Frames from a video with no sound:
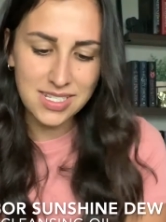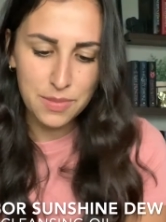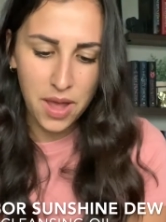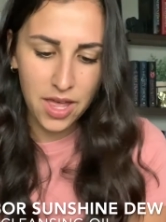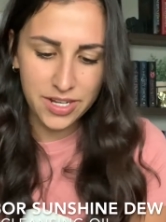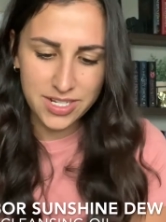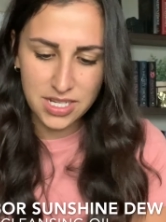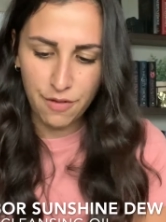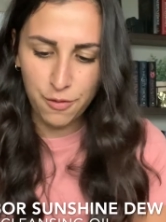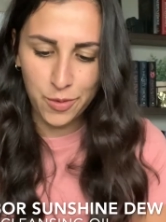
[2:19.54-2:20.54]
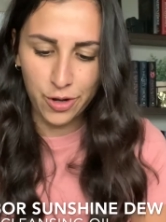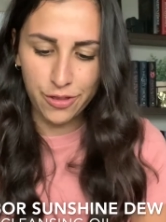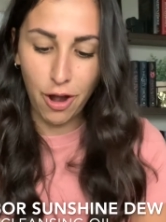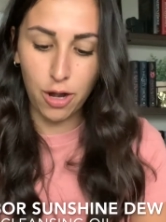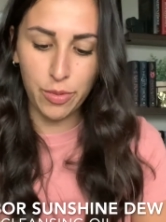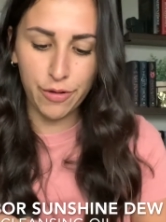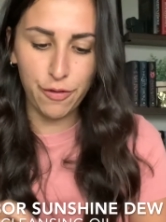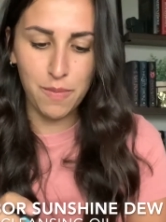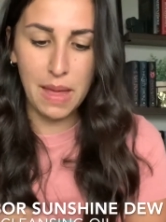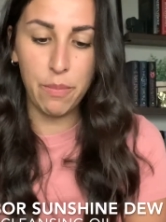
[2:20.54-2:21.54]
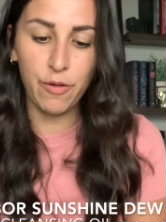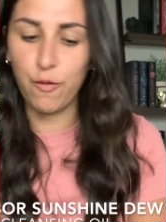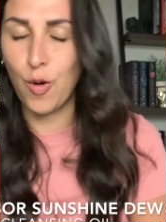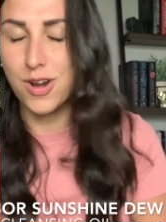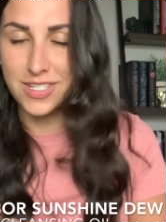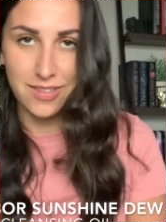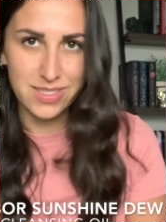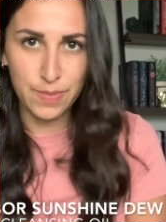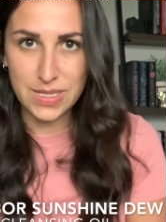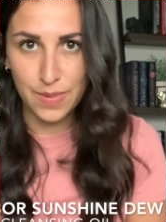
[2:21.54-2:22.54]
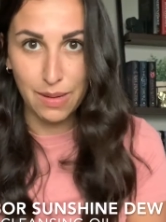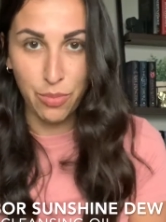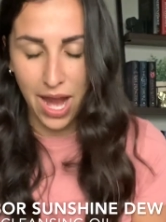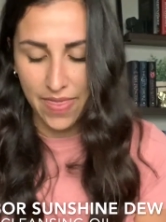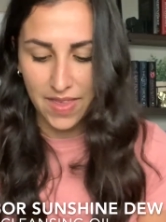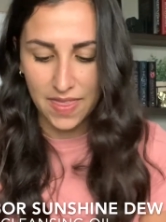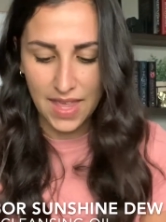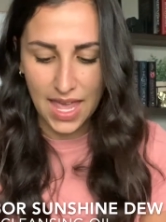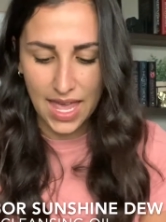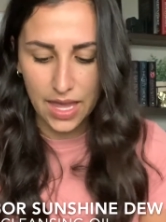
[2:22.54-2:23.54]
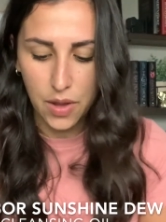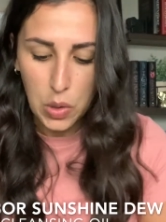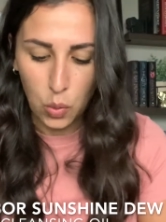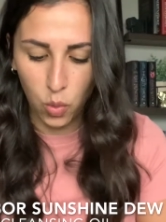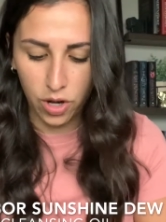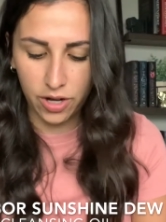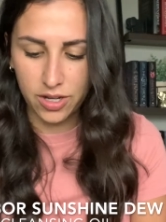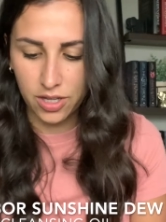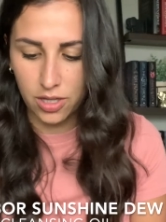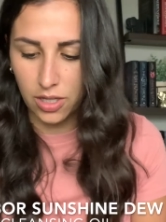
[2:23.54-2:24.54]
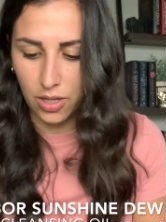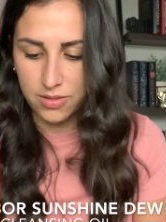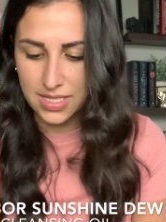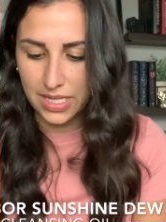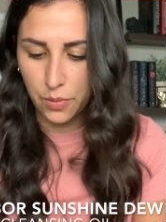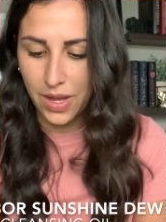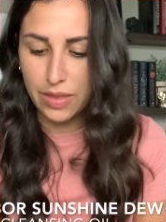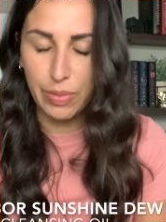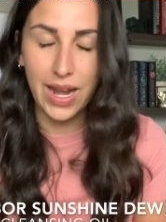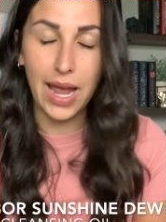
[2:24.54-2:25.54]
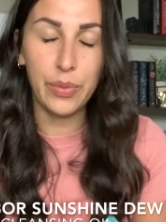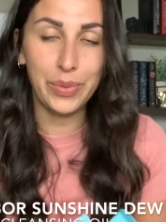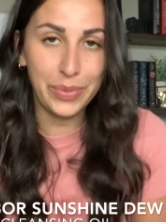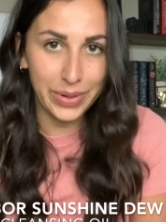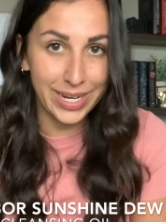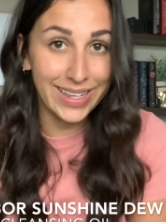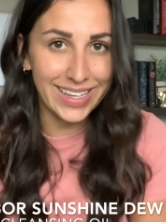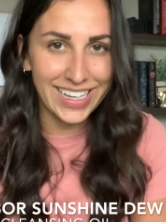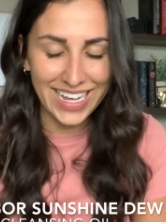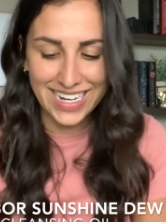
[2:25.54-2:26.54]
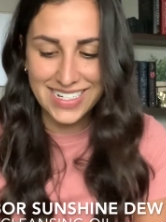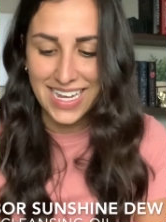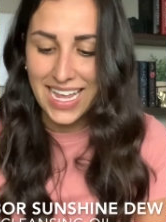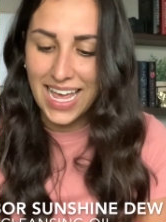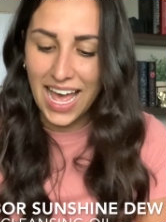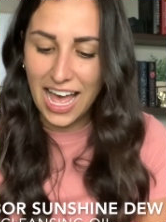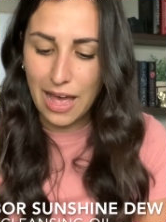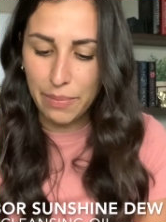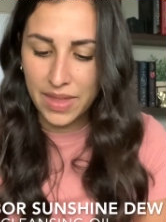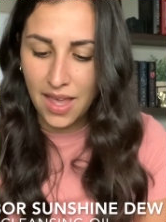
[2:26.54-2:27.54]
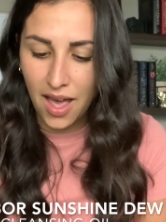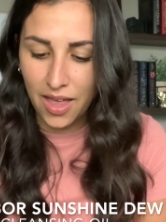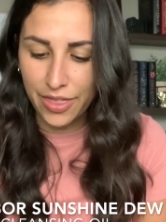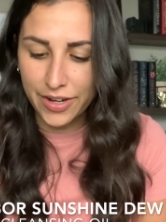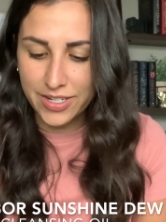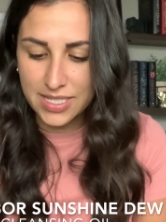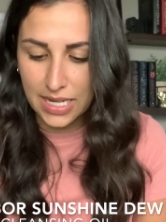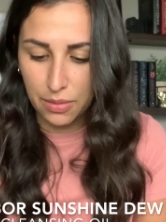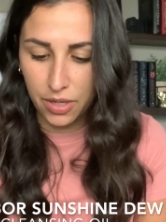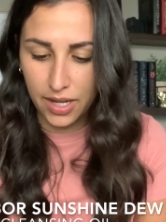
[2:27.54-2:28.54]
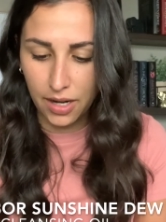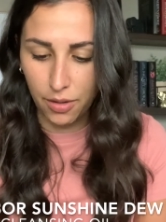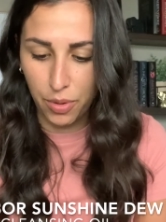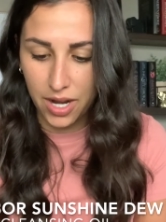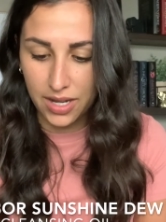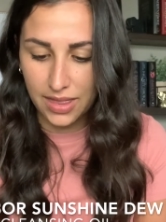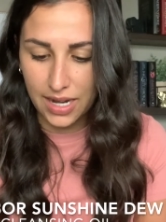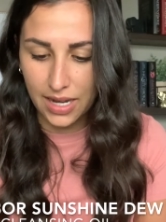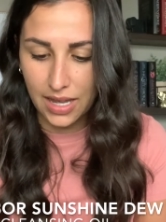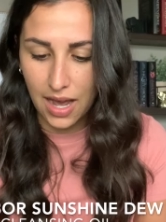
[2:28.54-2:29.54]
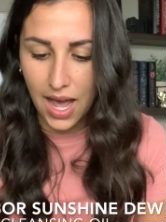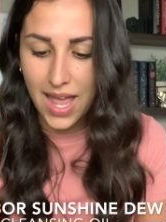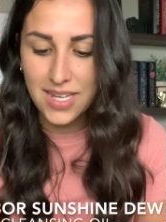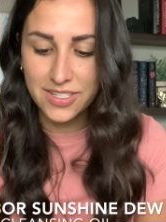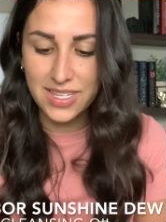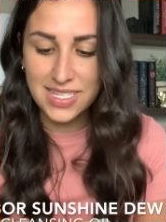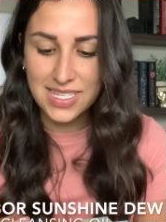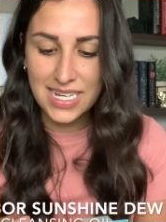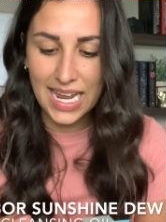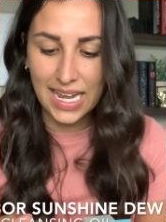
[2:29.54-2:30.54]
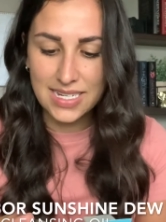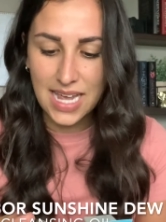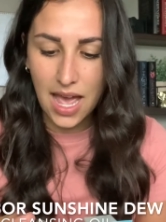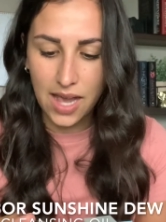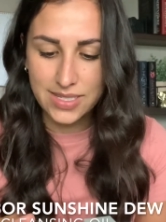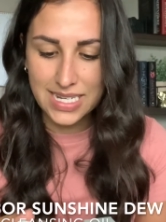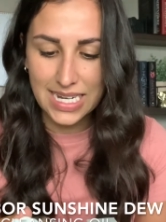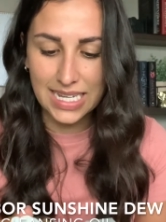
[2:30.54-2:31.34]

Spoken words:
some other stuff from Earth Harbor from them before, so this must be a brand that they work closely with, but I really liked the other skincare product that I got. So this is an antioxidant